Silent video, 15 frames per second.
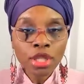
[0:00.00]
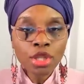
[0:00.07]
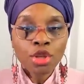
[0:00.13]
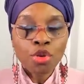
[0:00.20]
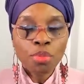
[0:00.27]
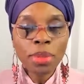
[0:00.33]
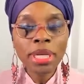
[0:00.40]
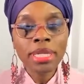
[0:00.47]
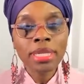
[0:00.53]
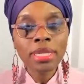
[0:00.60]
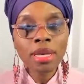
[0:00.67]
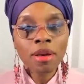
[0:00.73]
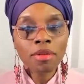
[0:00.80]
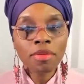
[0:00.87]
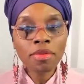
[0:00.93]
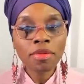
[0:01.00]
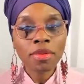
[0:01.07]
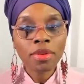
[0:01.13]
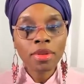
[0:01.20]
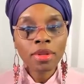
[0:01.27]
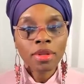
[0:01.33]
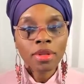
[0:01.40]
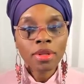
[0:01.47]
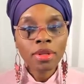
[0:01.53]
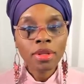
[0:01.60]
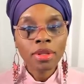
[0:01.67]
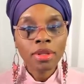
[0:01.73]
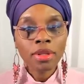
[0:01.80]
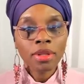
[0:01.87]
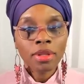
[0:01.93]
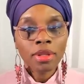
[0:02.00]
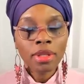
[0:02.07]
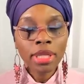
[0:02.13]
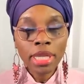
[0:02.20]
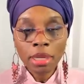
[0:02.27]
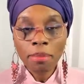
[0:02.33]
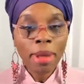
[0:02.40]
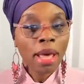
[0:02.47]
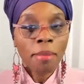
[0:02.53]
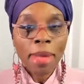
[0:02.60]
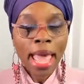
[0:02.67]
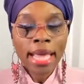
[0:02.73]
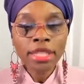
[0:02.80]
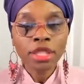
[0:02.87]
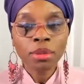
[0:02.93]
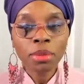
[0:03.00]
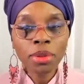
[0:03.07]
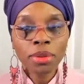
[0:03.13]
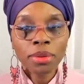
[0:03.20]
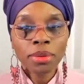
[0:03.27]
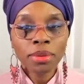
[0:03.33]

stupidest stuff imaginable.